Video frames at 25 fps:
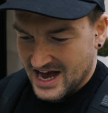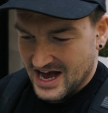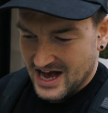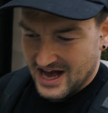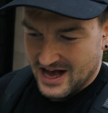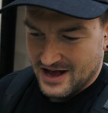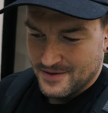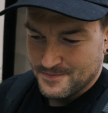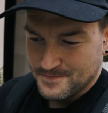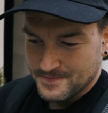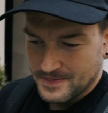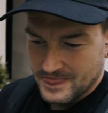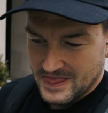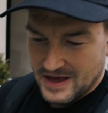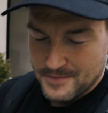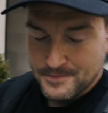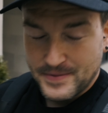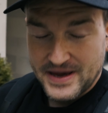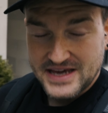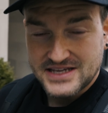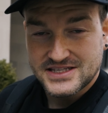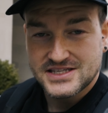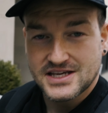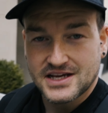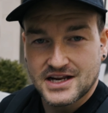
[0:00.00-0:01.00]
And
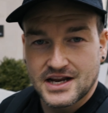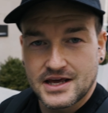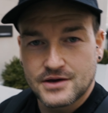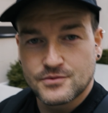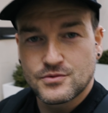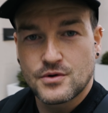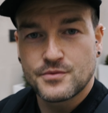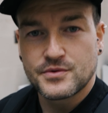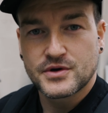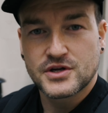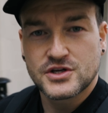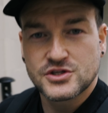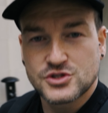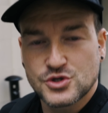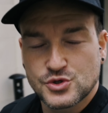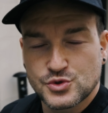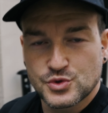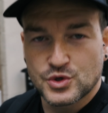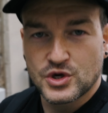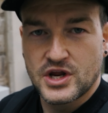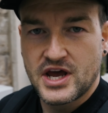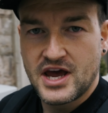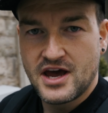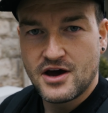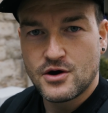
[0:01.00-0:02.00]
basically what we're going to do is
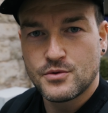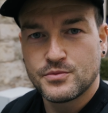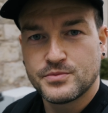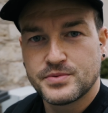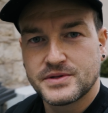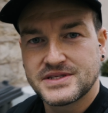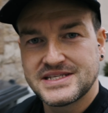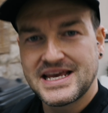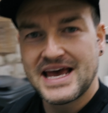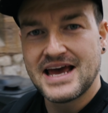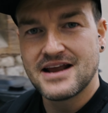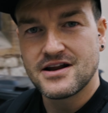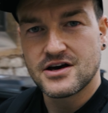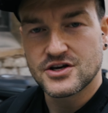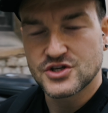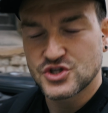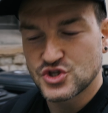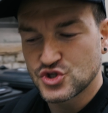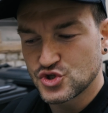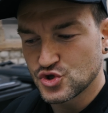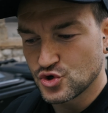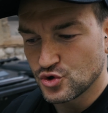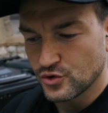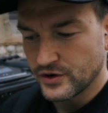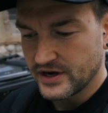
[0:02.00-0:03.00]
we're going to help tell our
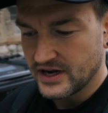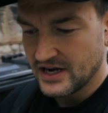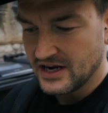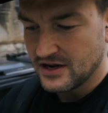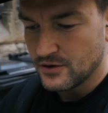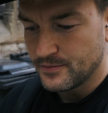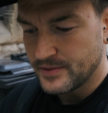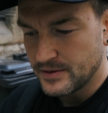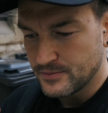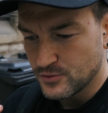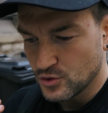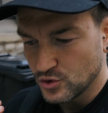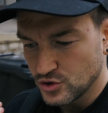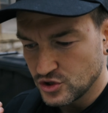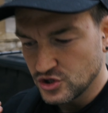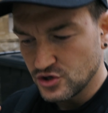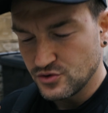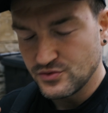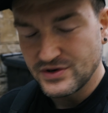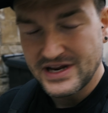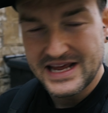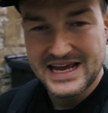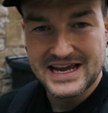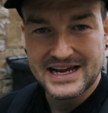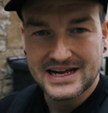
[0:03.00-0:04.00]
story a little bit more
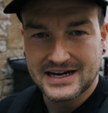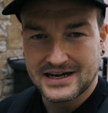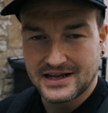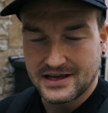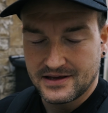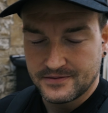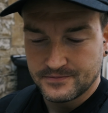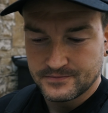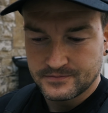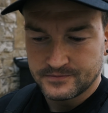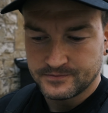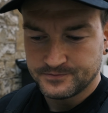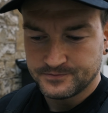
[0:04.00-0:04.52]
uniquely.